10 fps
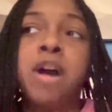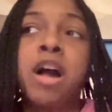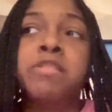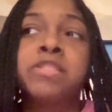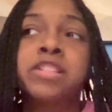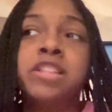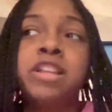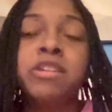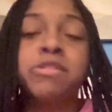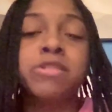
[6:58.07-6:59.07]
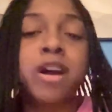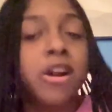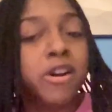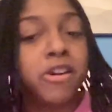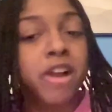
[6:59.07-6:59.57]
I still
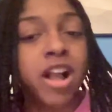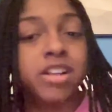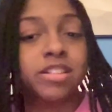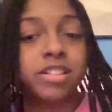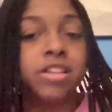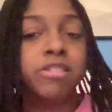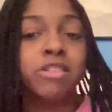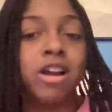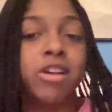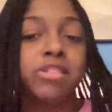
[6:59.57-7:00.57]
learn. I can still learn.